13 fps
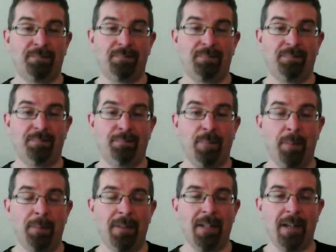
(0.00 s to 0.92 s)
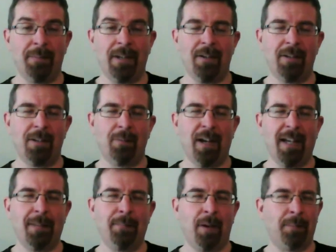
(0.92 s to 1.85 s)
pops up, goes away,
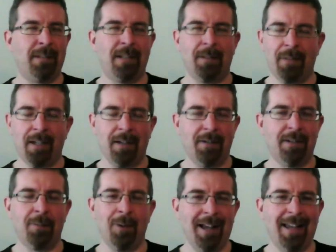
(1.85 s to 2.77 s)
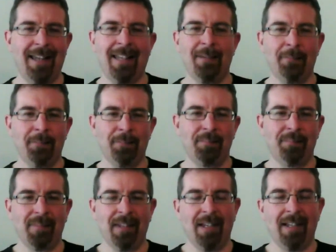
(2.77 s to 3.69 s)
pops up, goes away.
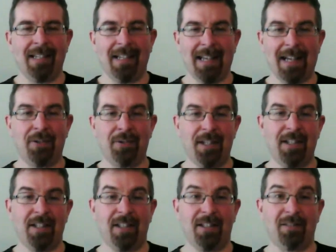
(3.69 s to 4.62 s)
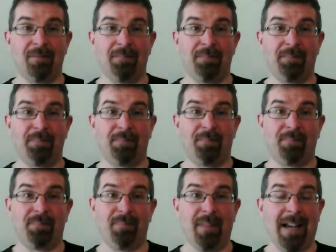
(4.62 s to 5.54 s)
Galadriel
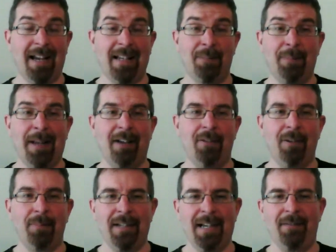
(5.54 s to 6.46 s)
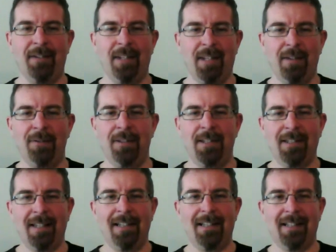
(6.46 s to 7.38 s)
has power but never uses
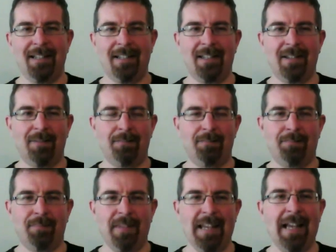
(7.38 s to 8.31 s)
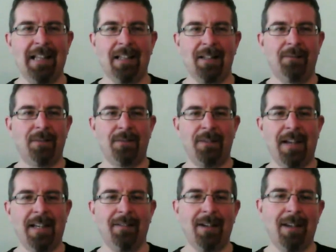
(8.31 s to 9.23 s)
it. The elves fade
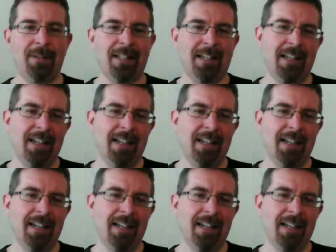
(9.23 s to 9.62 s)
away. But